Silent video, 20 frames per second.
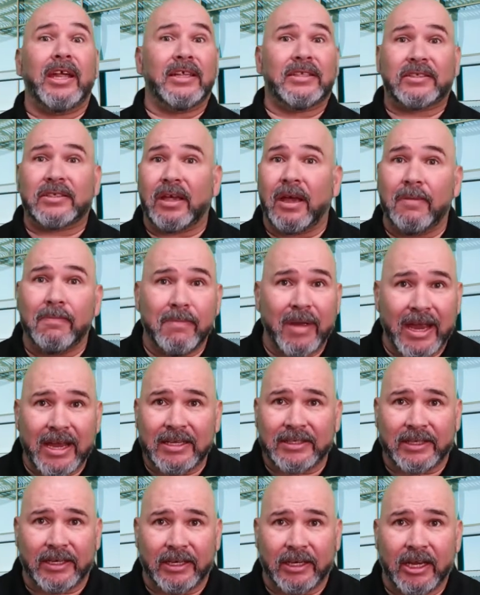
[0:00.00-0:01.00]
It's
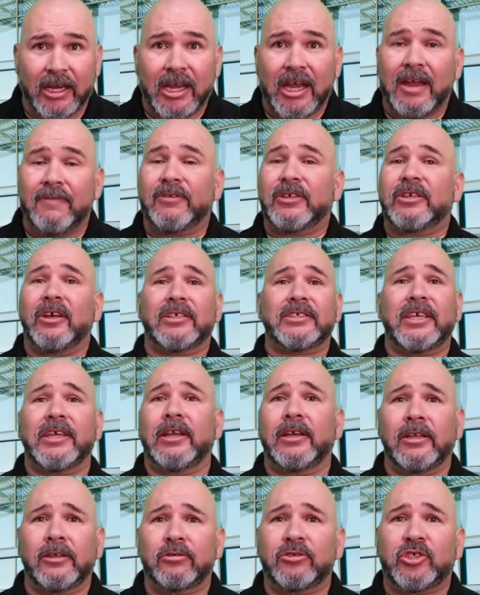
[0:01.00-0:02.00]
amazing. If it does
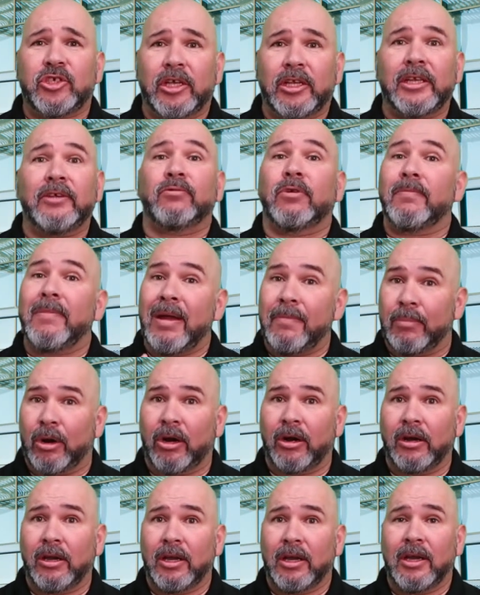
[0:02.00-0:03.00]
get a little chilly,
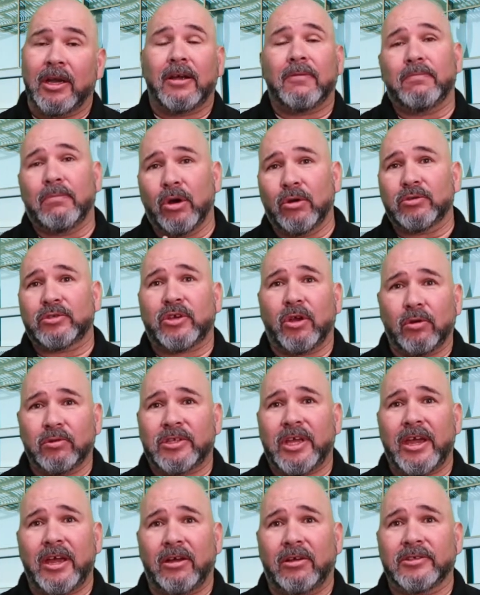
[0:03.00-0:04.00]
remember, most
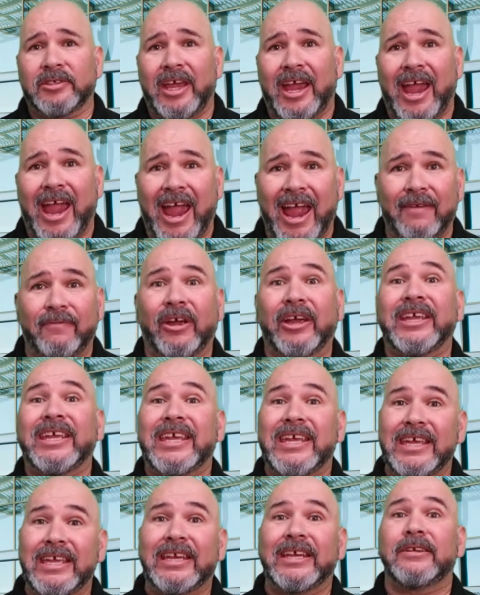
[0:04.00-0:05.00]
hotels have a
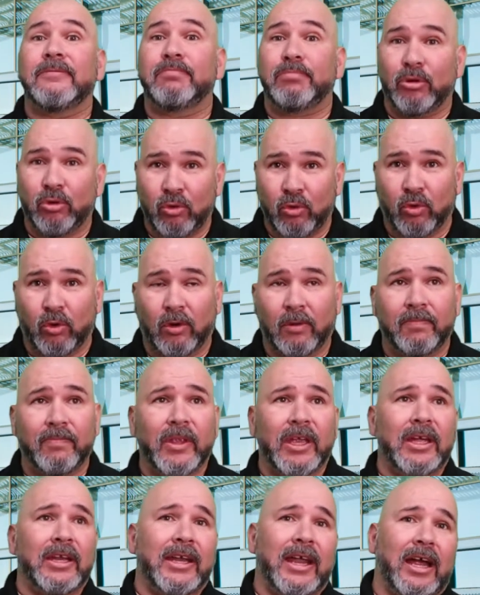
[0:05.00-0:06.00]
heated pool.
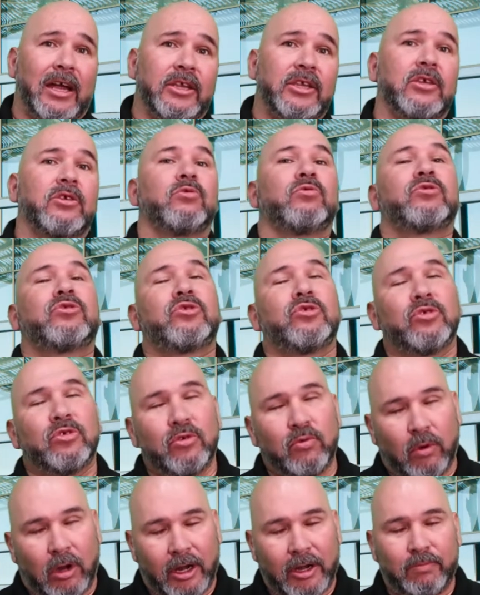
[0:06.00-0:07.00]
Now, you
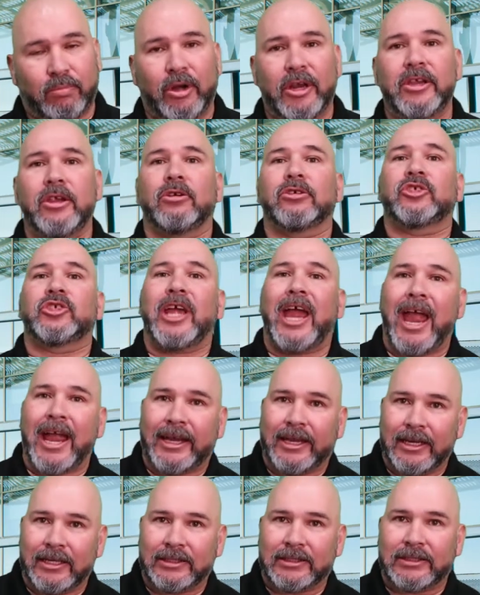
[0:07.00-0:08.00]
do want to bring your
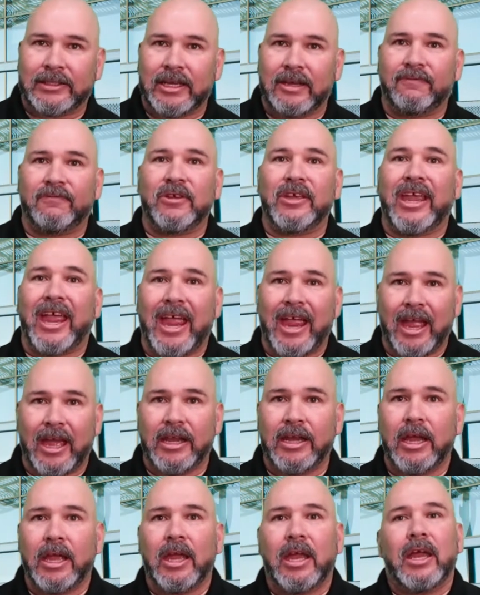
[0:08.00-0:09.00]
jackets if you
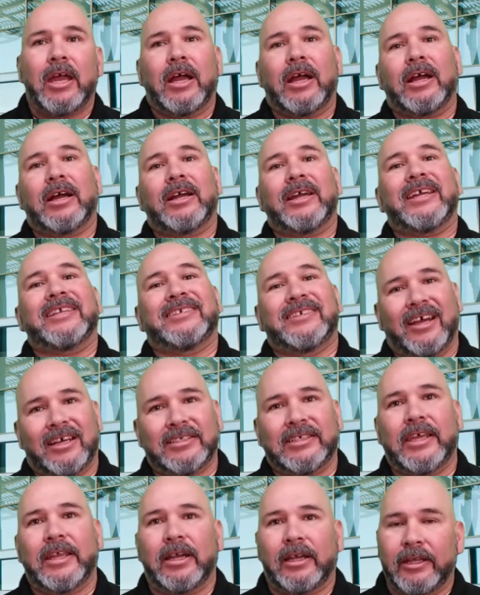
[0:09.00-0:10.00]
can. It
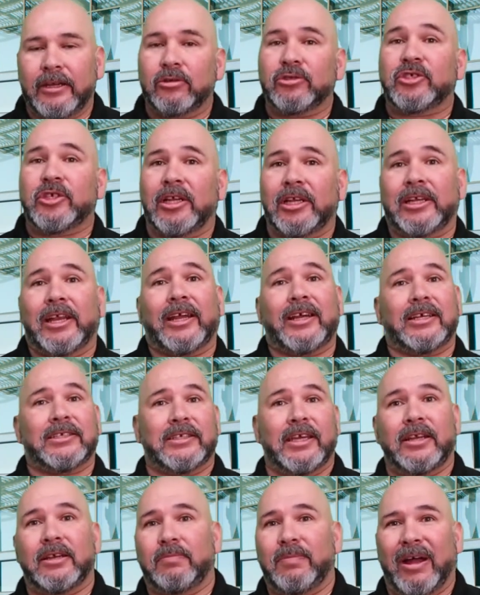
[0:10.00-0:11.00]
does get a little chilly. Like
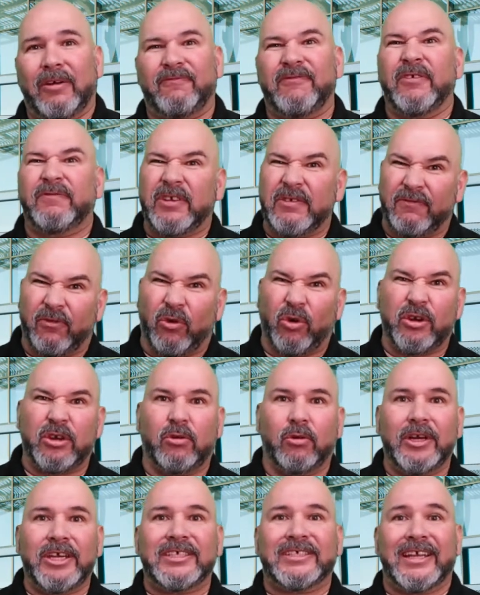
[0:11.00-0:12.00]
I said, about 54
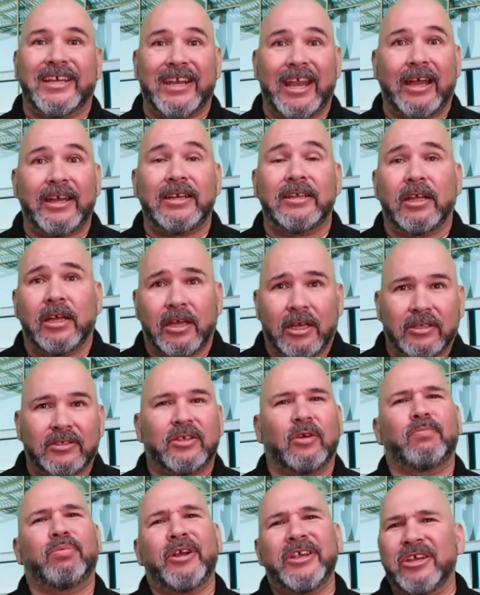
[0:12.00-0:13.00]
degrees at night.
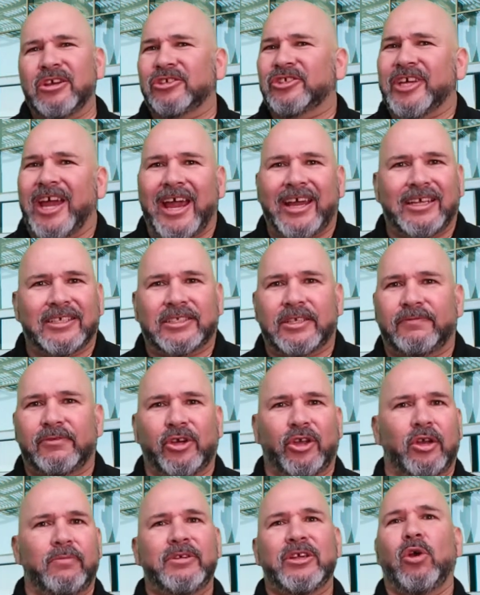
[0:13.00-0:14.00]
So bring your jackets if
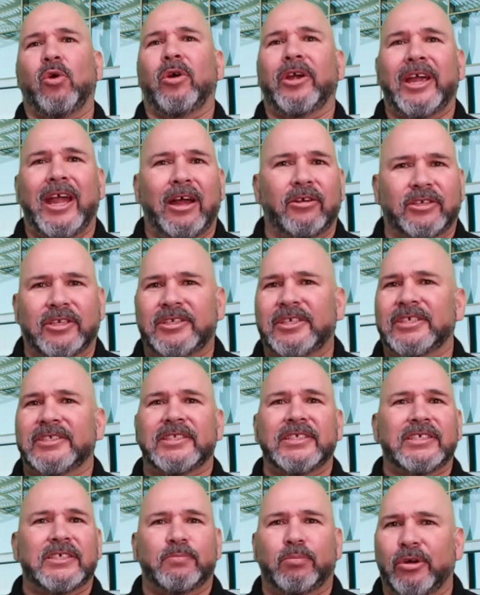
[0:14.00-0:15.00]
you're going to be going out to
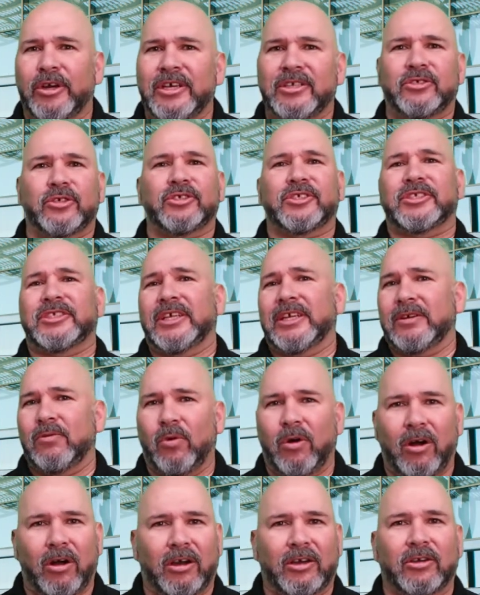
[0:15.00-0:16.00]
Disney Springs or City
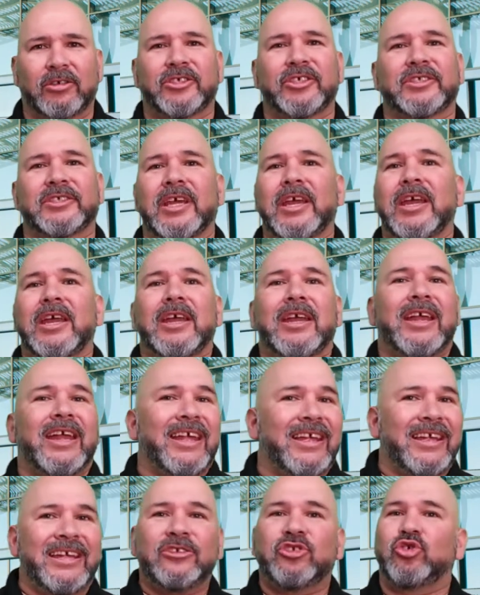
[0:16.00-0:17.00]
Walk, or just
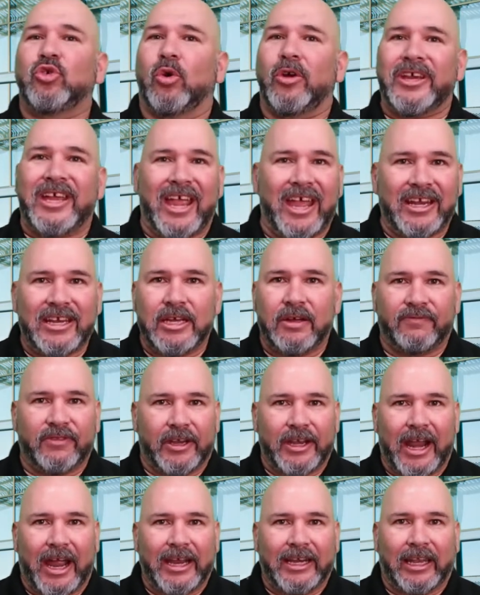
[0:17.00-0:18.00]
enjoying any of
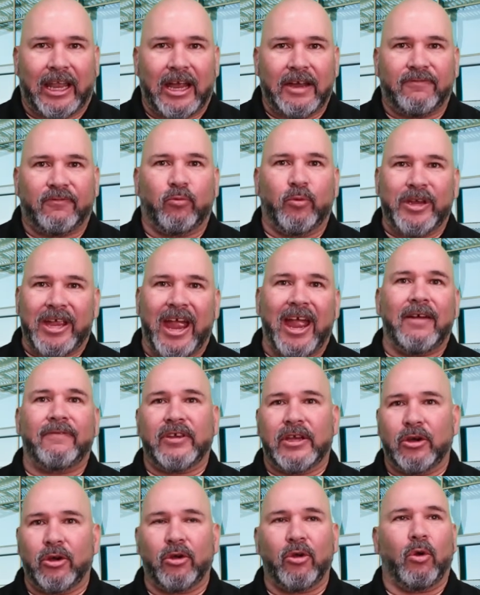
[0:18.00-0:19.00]
the nightlife we
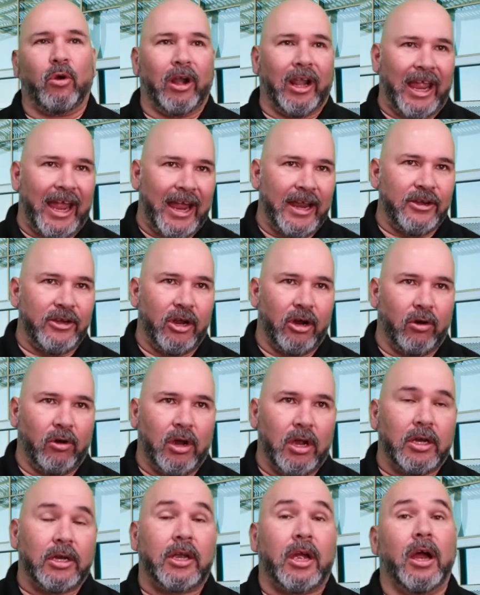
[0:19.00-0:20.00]
have here in
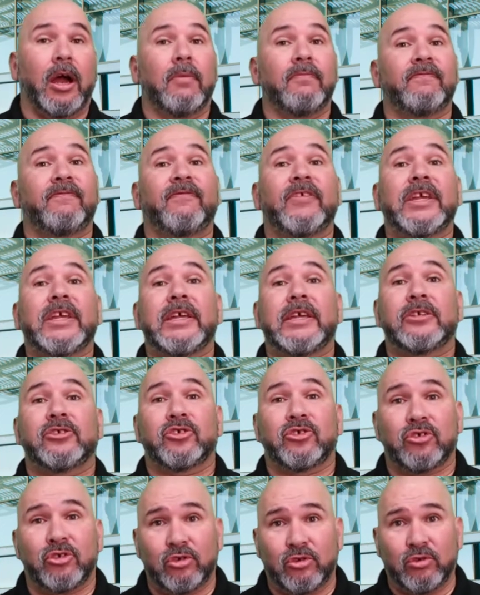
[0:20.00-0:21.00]
Orlando. Comfy
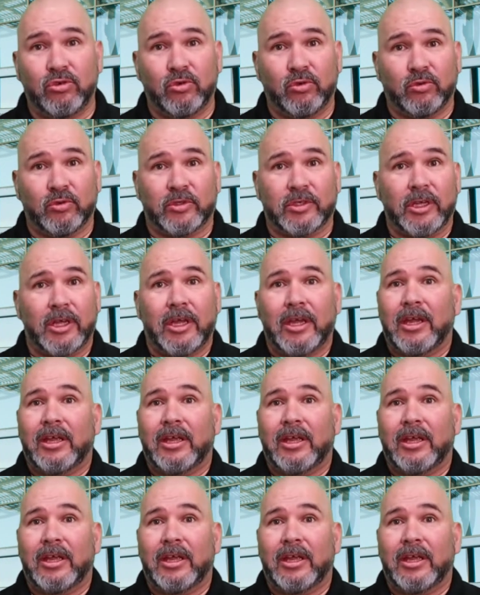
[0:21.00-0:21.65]
shoes.